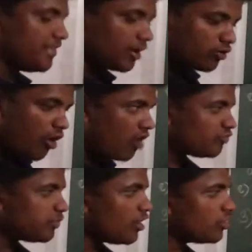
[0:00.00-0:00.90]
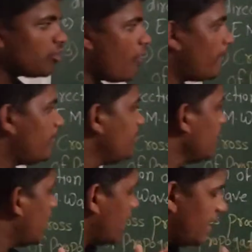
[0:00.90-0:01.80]
The cross product of
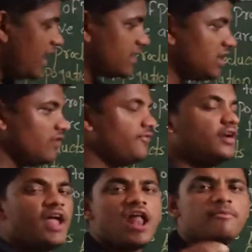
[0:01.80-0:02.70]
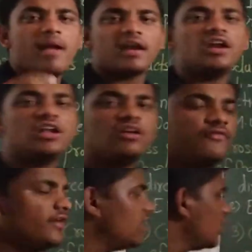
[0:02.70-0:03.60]
electric field and magnetic
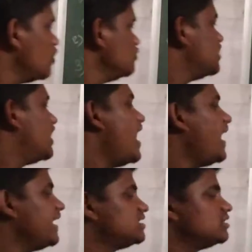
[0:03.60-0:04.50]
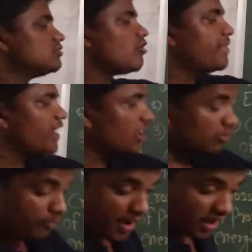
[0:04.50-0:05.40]
field gives the directions of the
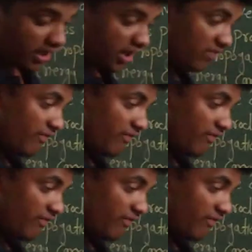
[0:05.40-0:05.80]
electromagnetic